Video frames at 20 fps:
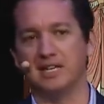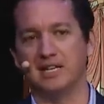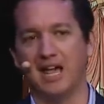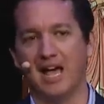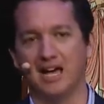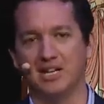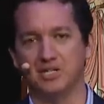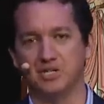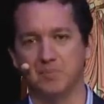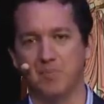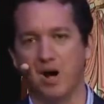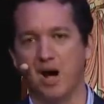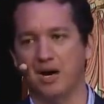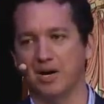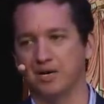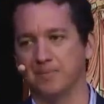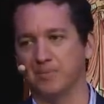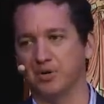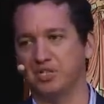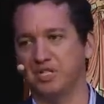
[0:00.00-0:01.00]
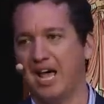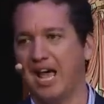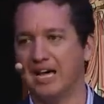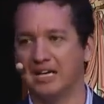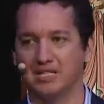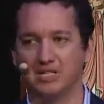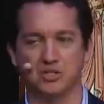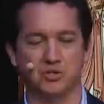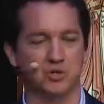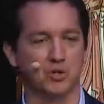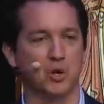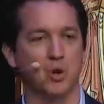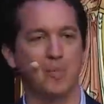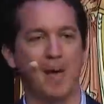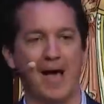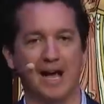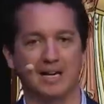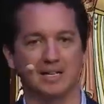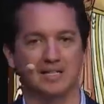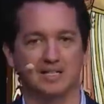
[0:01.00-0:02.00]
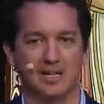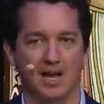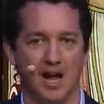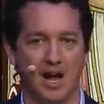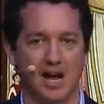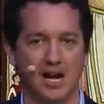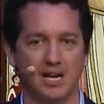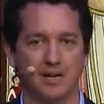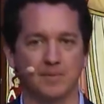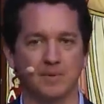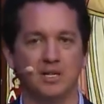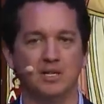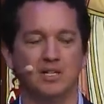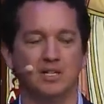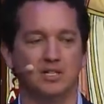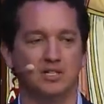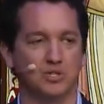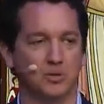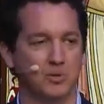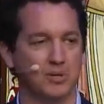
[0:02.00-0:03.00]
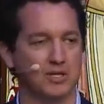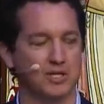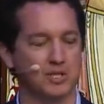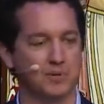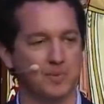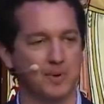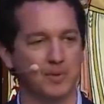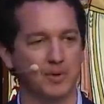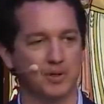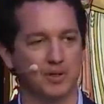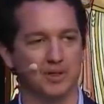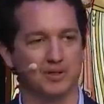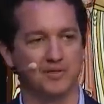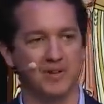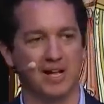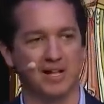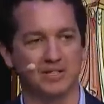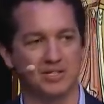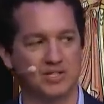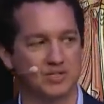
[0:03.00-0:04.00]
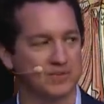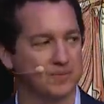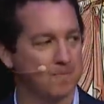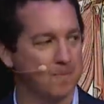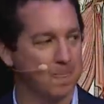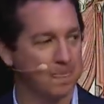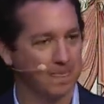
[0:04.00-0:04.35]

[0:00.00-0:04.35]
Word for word: It has modern protagonists who go back in time to witness biblical events.